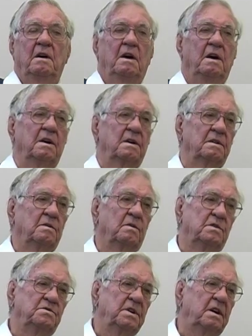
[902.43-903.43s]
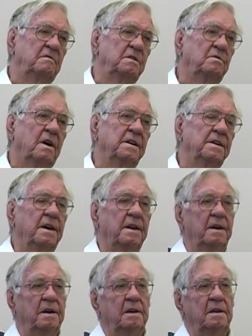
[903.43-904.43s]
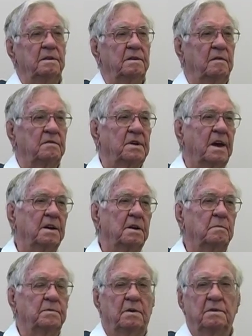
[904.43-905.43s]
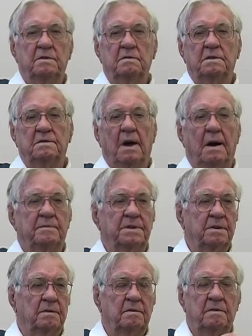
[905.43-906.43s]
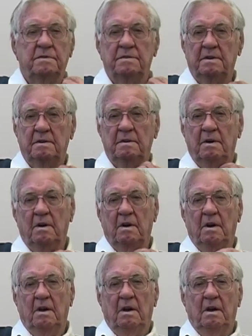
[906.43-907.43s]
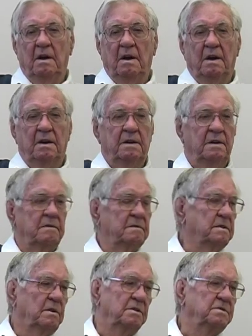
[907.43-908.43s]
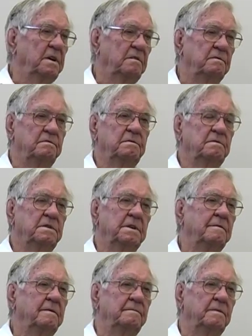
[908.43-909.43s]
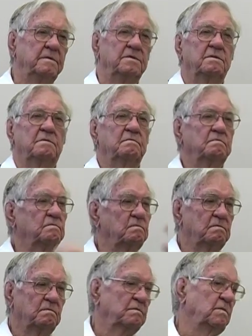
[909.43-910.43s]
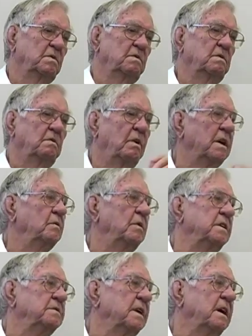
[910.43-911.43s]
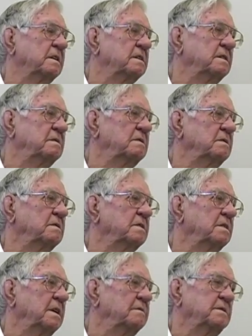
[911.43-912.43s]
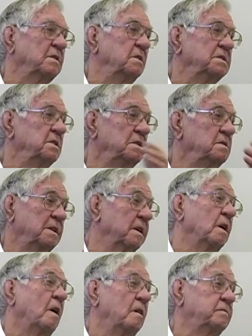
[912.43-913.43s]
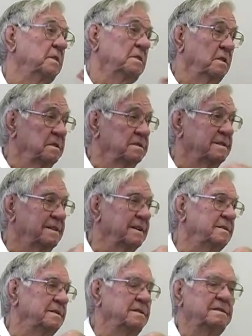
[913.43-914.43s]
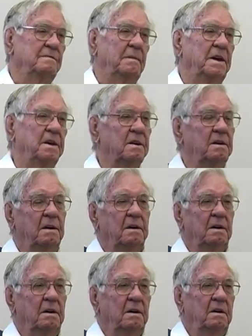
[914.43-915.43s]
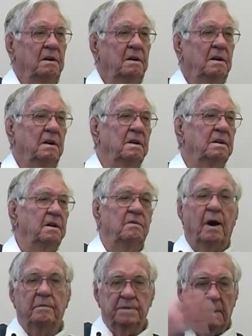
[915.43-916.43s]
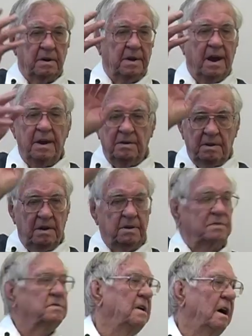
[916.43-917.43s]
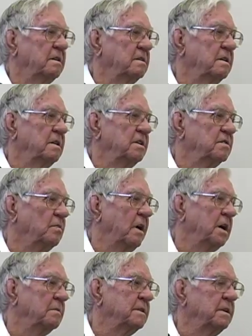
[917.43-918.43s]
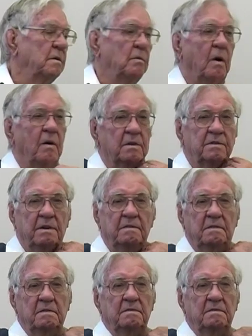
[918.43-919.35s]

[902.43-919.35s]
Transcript: And of course, they were trying to get in, and they was hanging up on those obstacles, and of course, they was, some of them was quite a ways out, and couldn't get off or couldn't get in, and they dropped the gate, and they just out, and they swam, and they walked, and